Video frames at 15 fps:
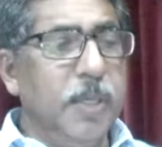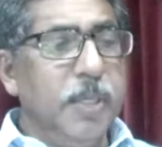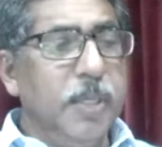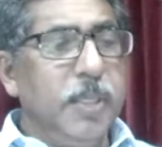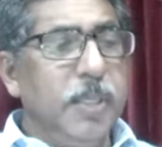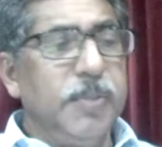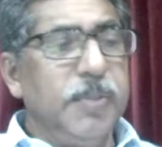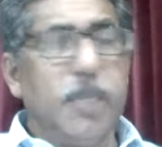
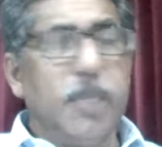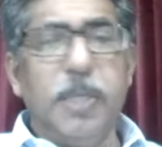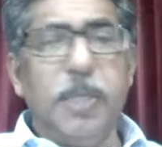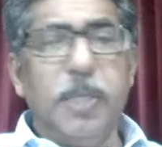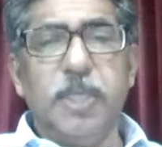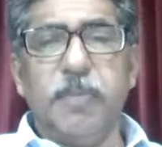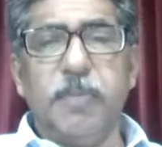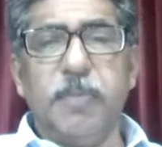If somebody
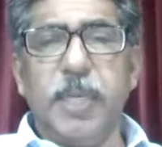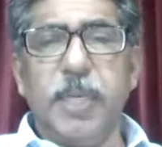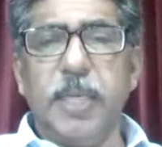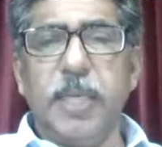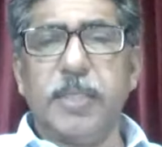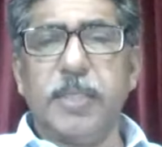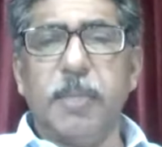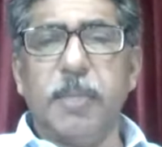is bringing
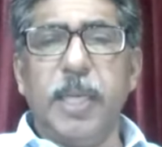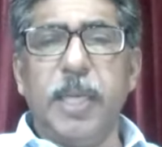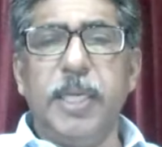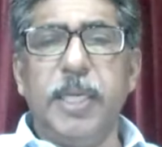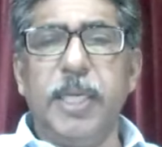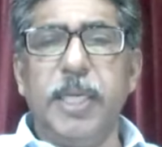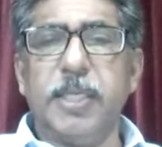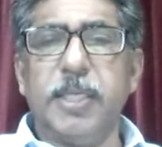some
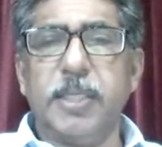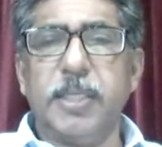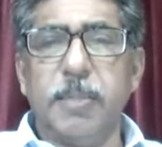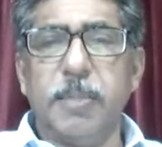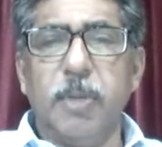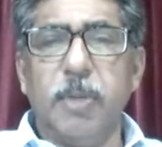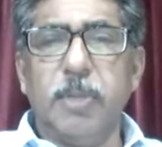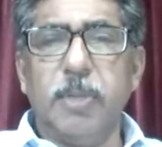allegations
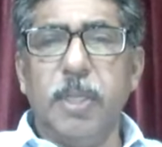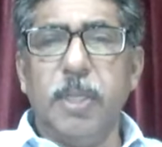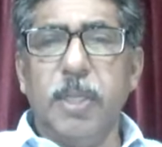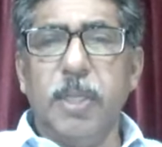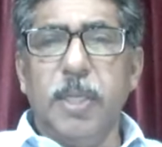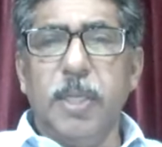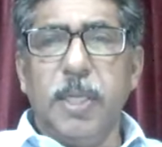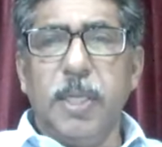about
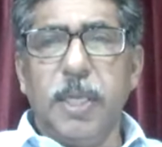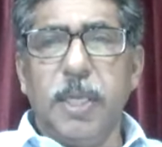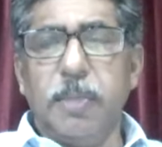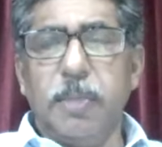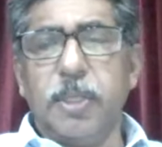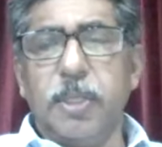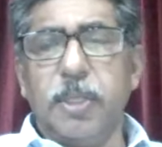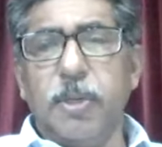a
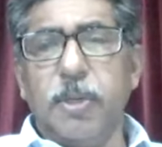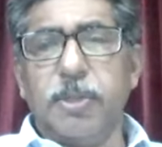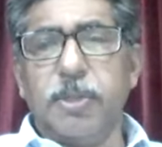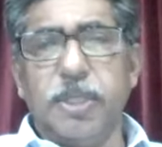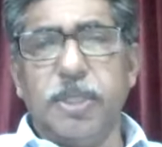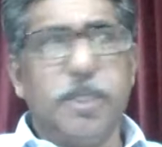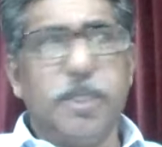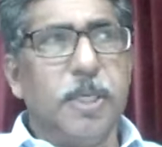brother or
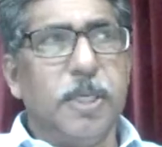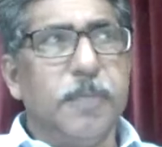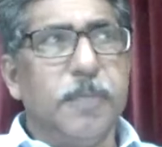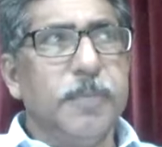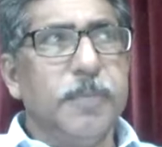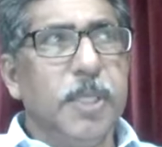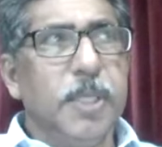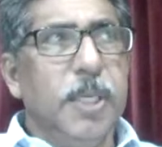sister,
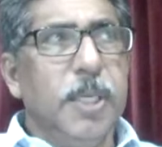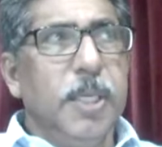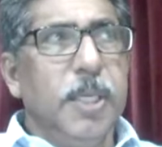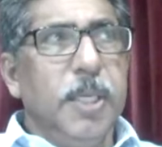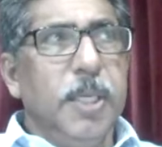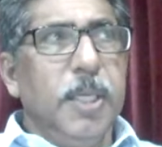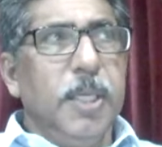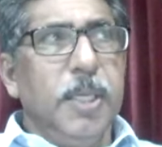
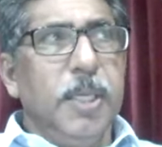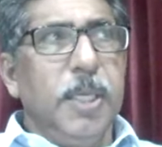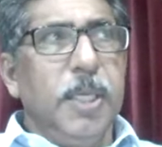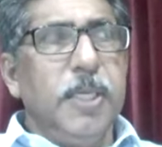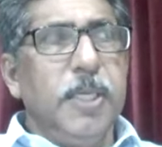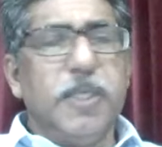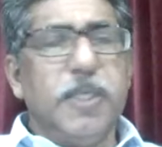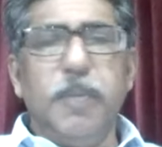a
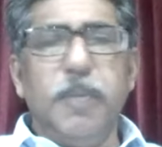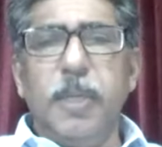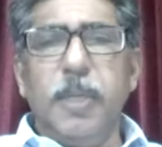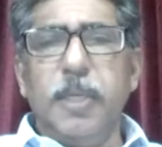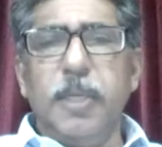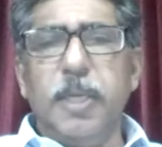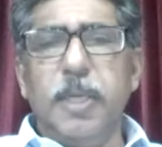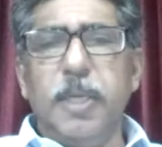
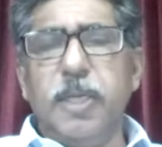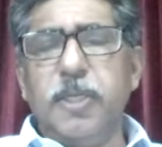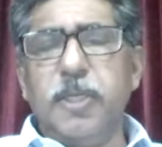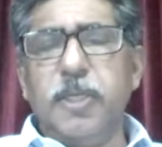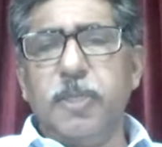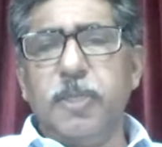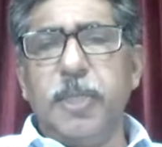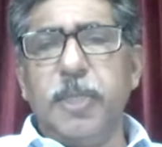
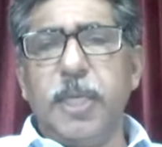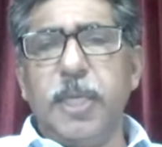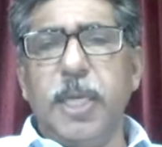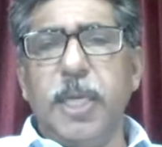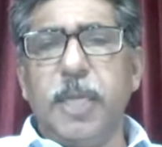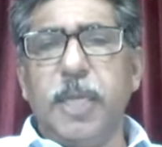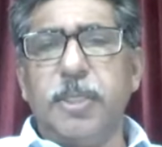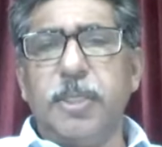disciplinary
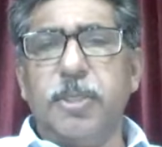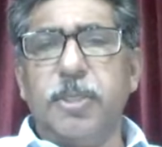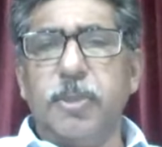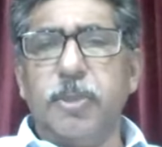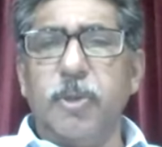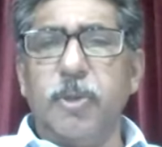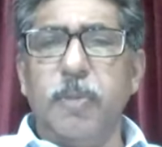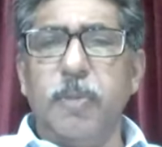action should
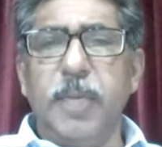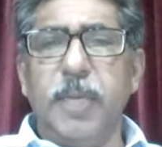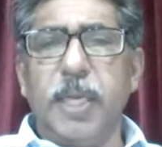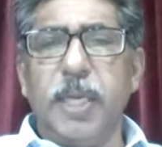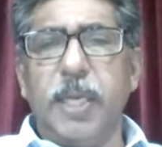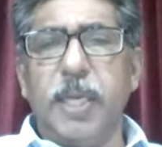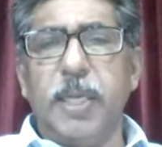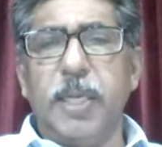not be
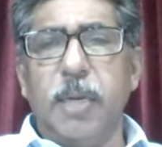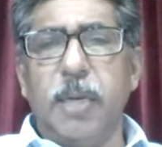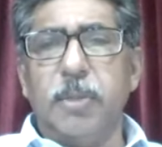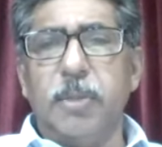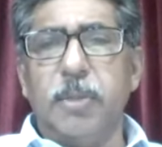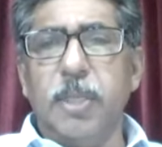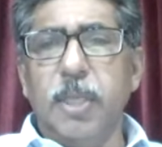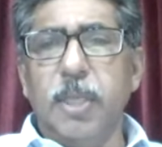carried out
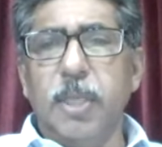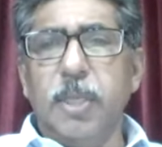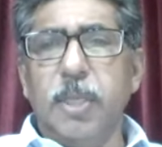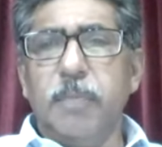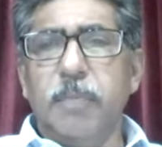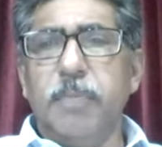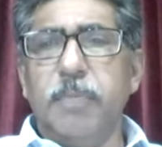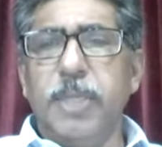
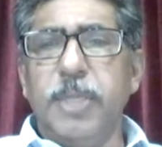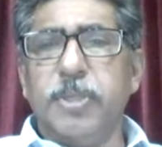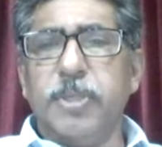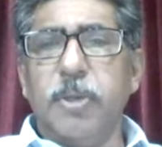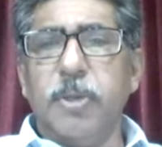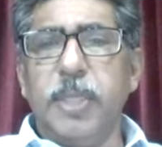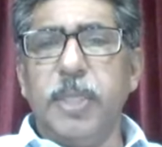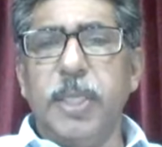based
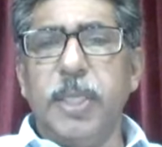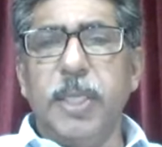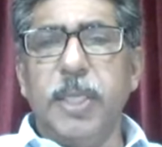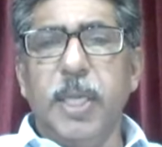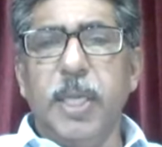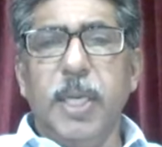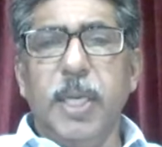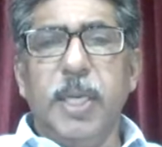on the
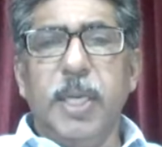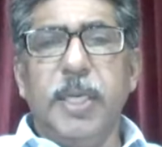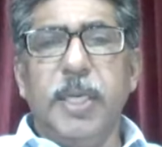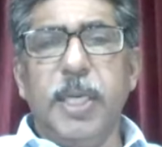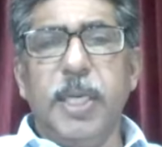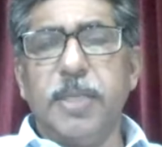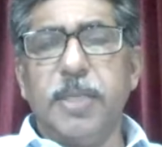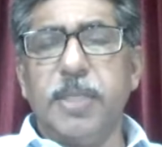
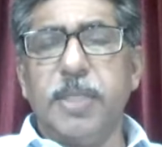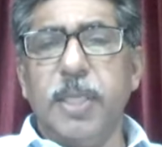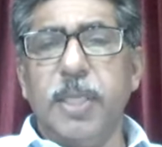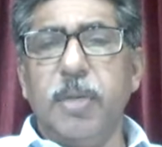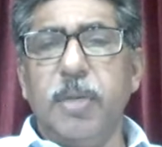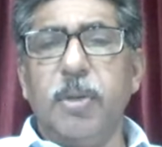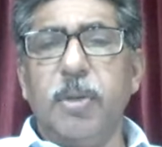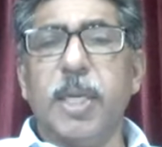hearsay
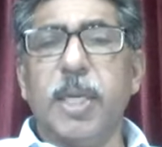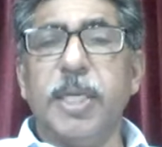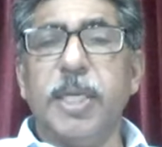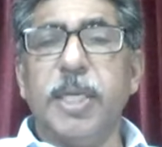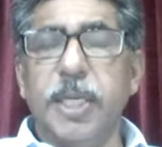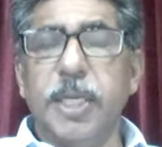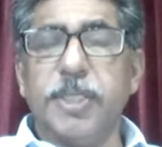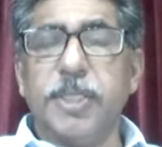or
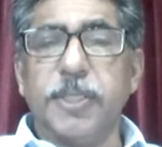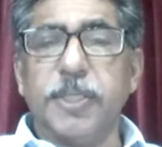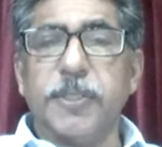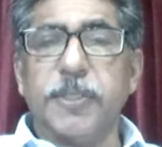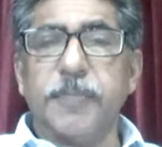allegations.